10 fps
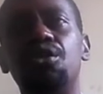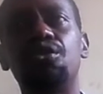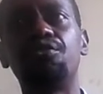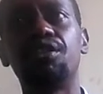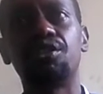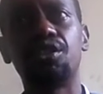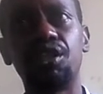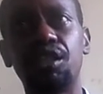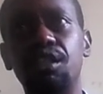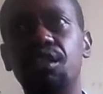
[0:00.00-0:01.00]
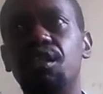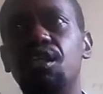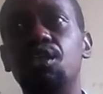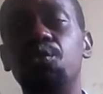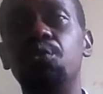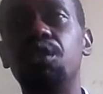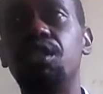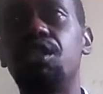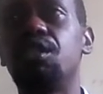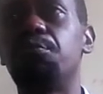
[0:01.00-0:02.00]
of a society
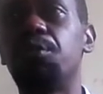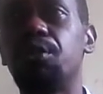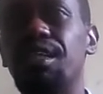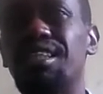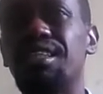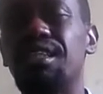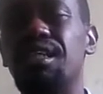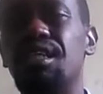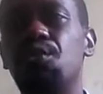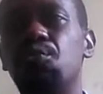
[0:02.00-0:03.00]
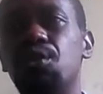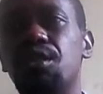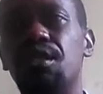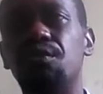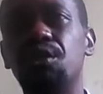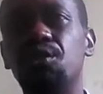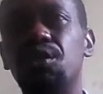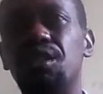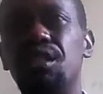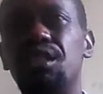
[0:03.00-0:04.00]
which protects water
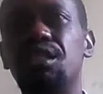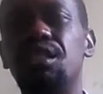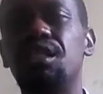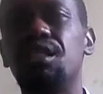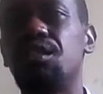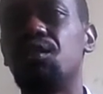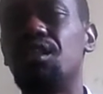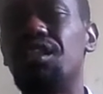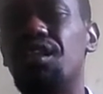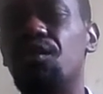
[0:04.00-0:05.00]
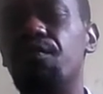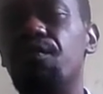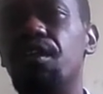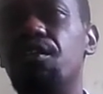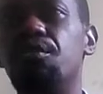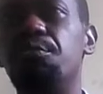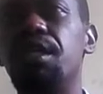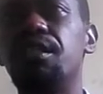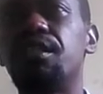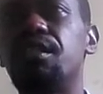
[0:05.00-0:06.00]
resources, the natural
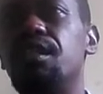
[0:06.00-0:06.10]
environment,